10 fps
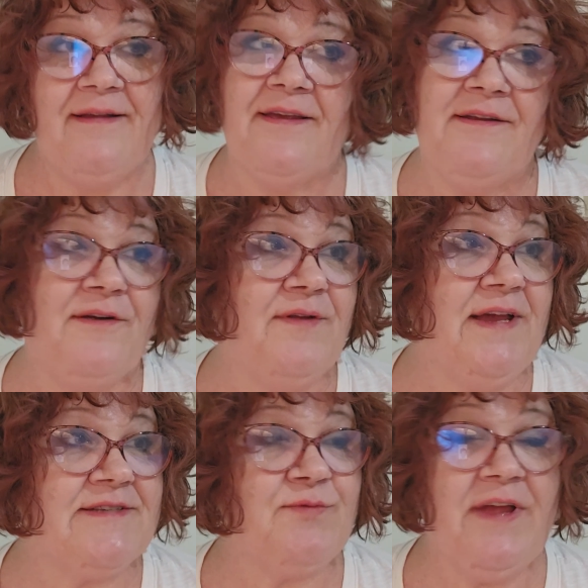You know,
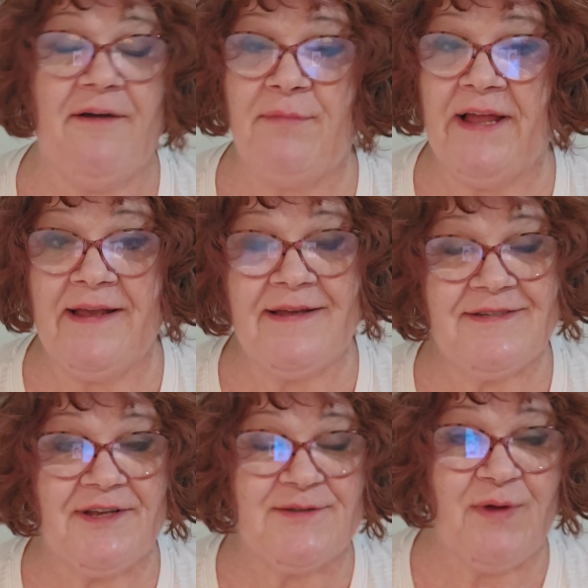yes, we have
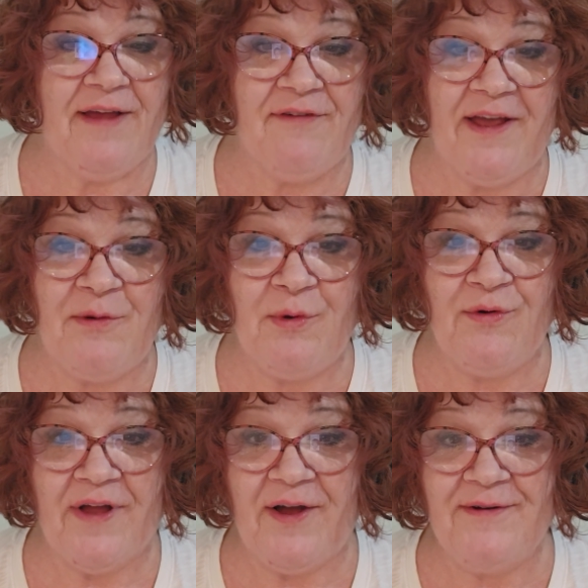blankets, yes, we have animal
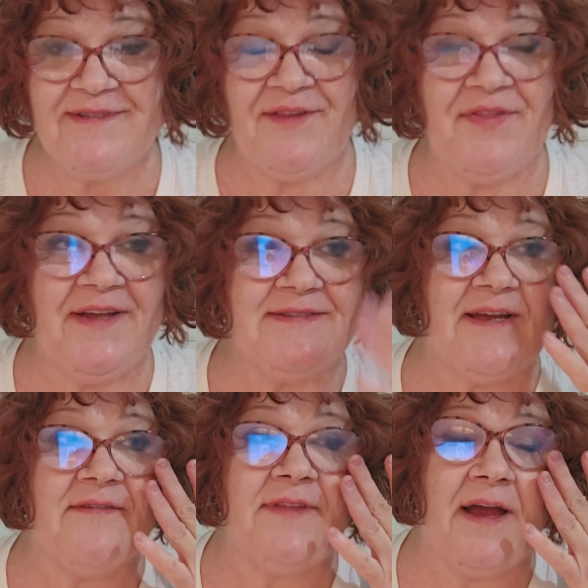coats and things
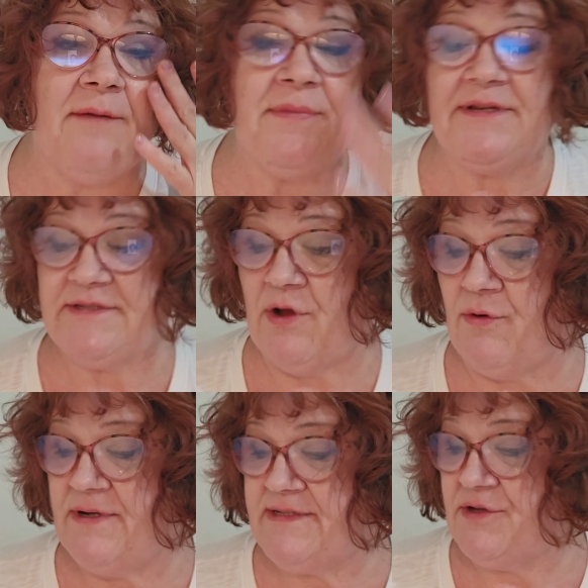like that, but it's
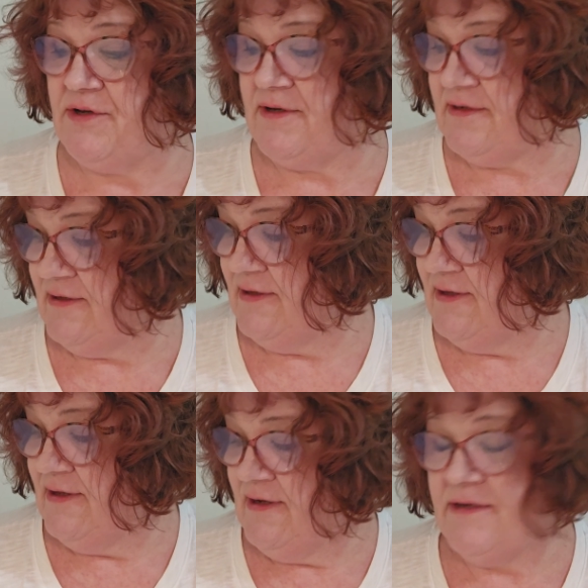always good
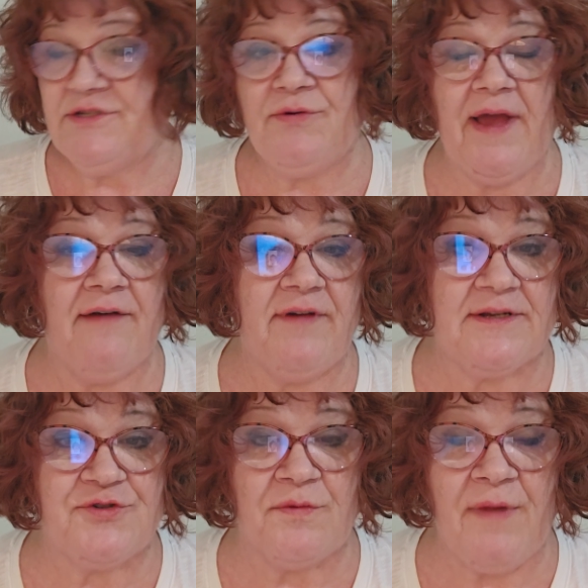to have
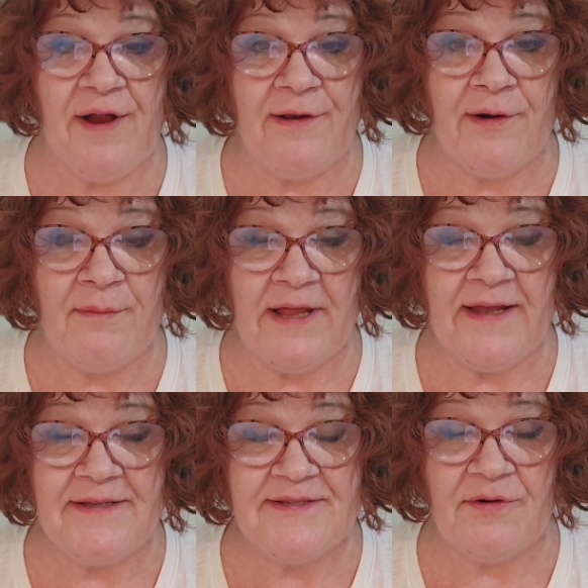extra Mylar
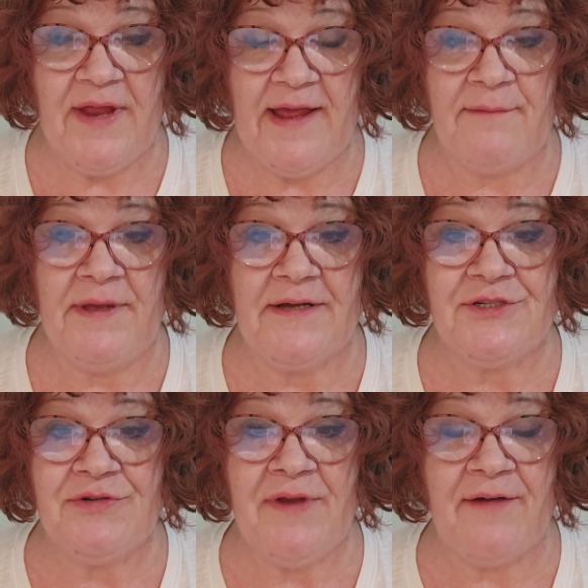blankets on hand, because
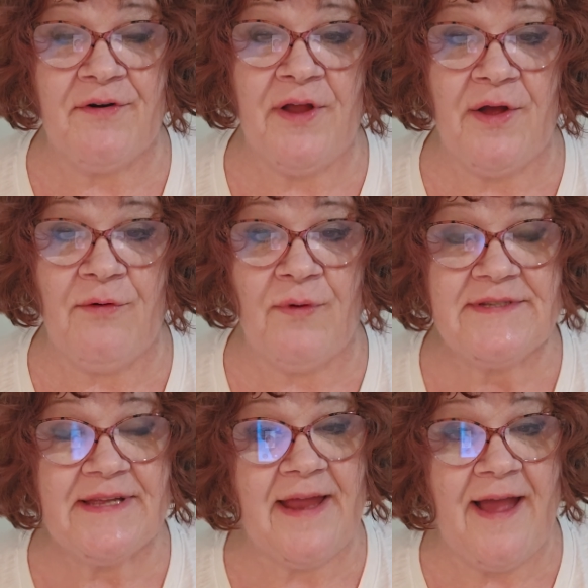you never know what's
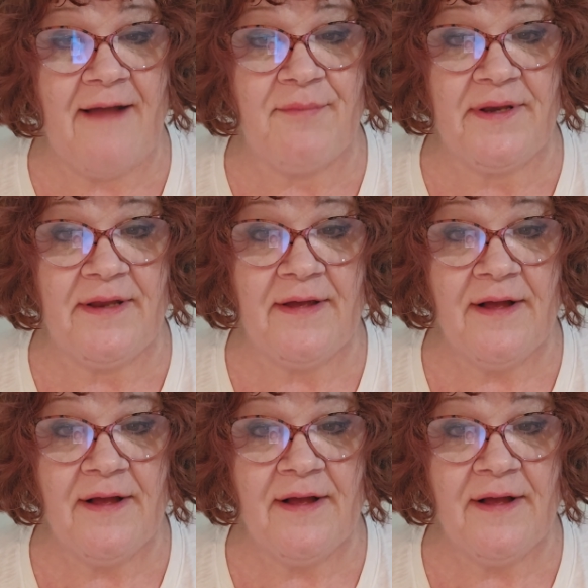going to happen